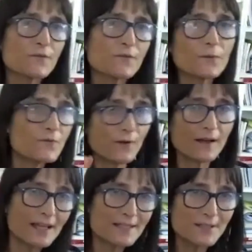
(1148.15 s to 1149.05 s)
for different
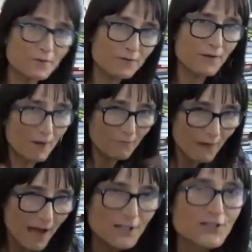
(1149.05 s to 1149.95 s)
kinds of
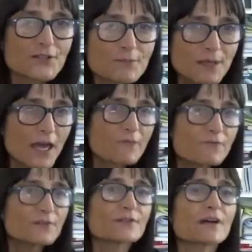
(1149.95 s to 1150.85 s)
actions,
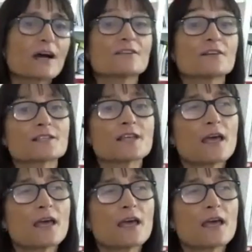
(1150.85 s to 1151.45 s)
behaviors, or conduct.